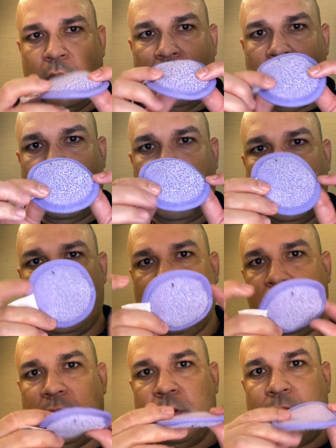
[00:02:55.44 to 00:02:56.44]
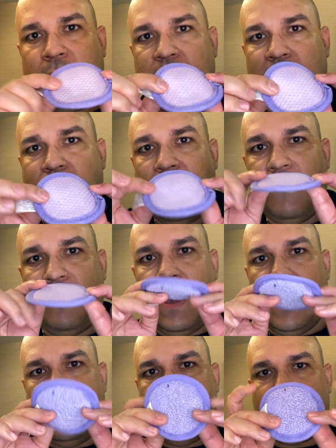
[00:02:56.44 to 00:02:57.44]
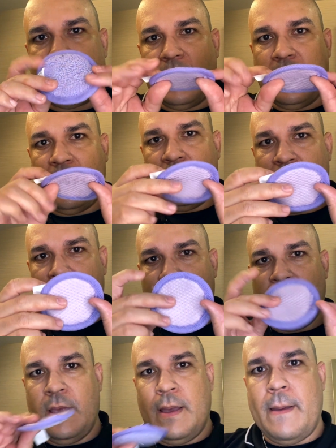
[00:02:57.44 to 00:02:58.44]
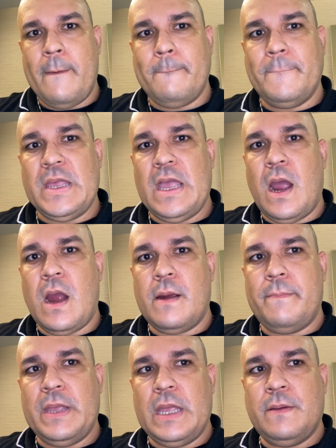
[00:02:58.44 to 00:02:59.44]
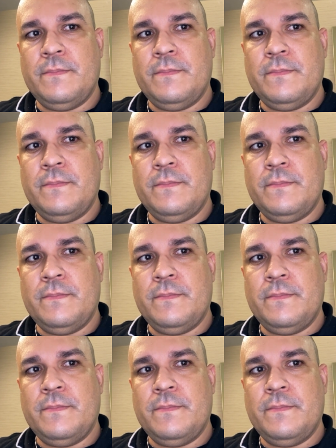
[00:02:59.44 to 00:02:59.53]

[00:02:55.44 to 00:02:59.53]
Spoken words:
all right, so I'm gonna rinse my face, BRB.